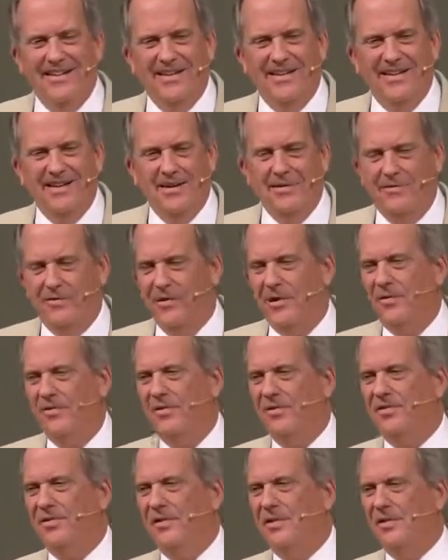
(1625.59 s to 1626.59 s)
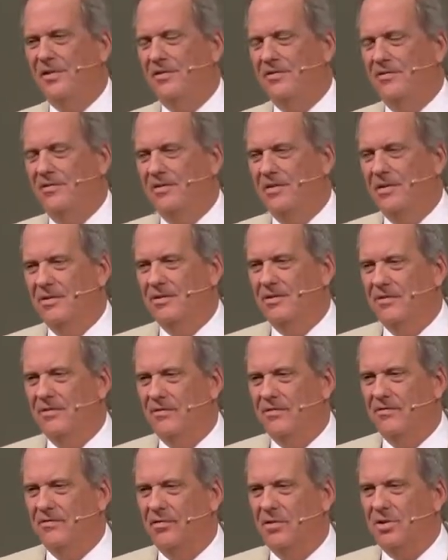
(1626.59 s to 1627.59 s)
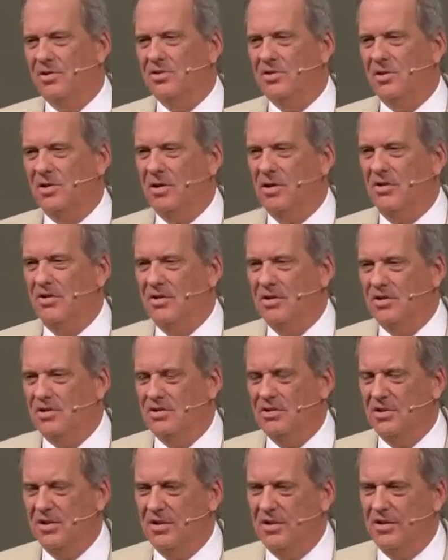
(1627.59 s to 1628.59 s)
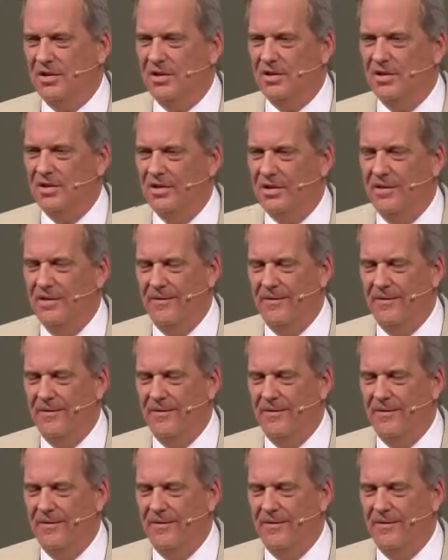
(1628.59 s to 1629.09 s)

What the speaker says: Ye fearful saints, fresh courage take.